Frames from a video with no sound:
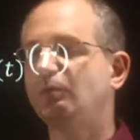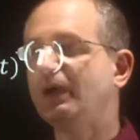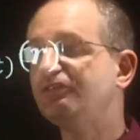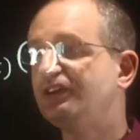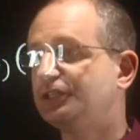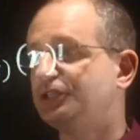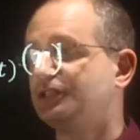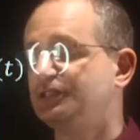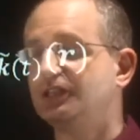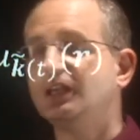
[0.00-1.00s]
wave
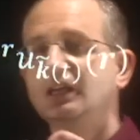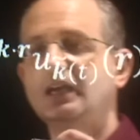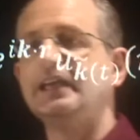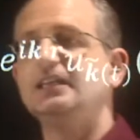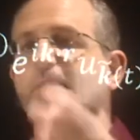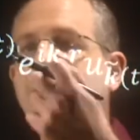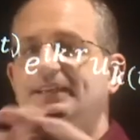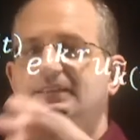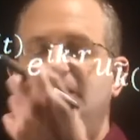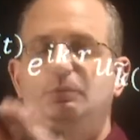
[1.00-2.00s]
functions
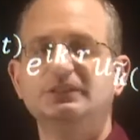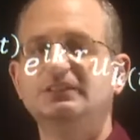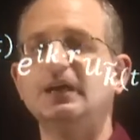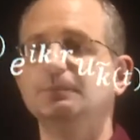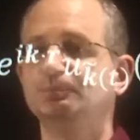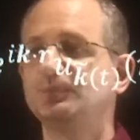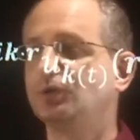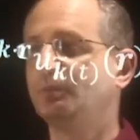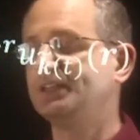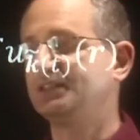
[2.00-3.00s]
adiabatically with time.
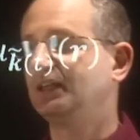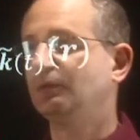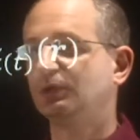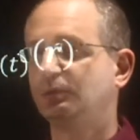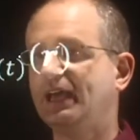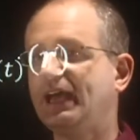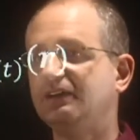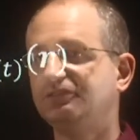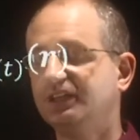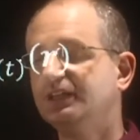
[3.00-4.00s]
So basically what we
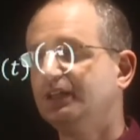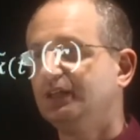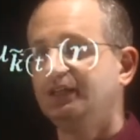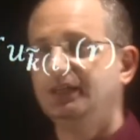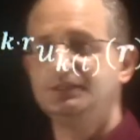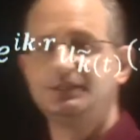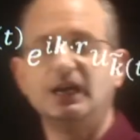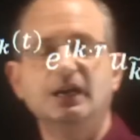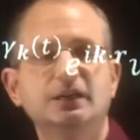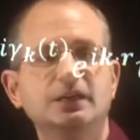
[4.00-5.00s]
have is
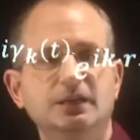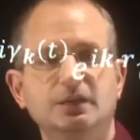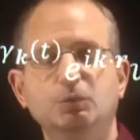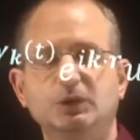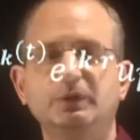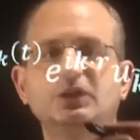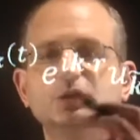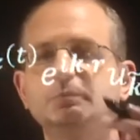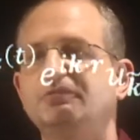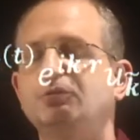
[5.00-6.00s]
what we
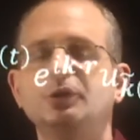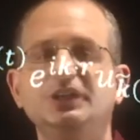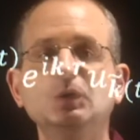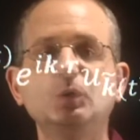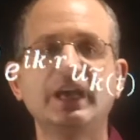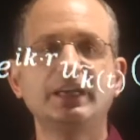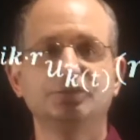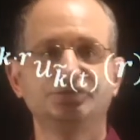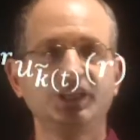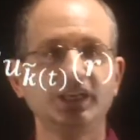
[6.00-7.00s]
called before uk
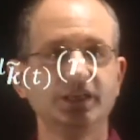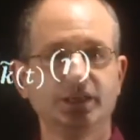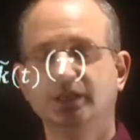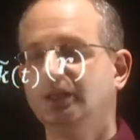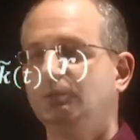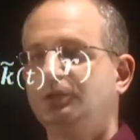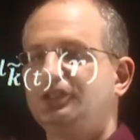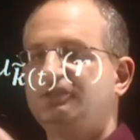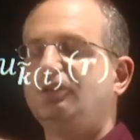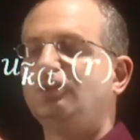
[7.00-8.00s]
of t, which
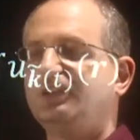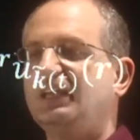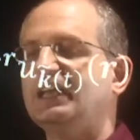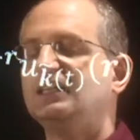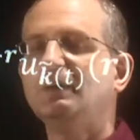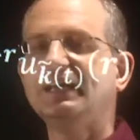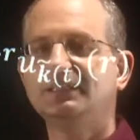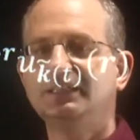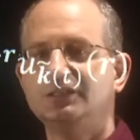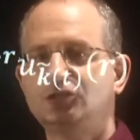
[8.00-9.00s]
is evolving
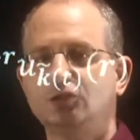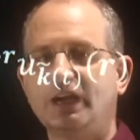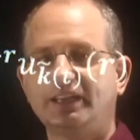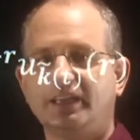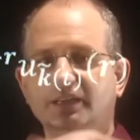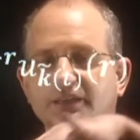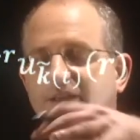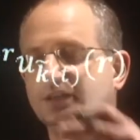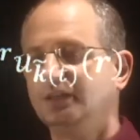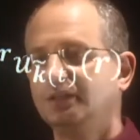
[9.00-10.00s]
adiabatically. It's tracking
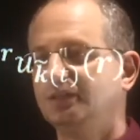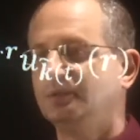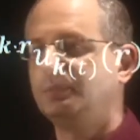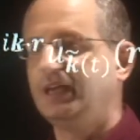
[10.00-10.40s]
the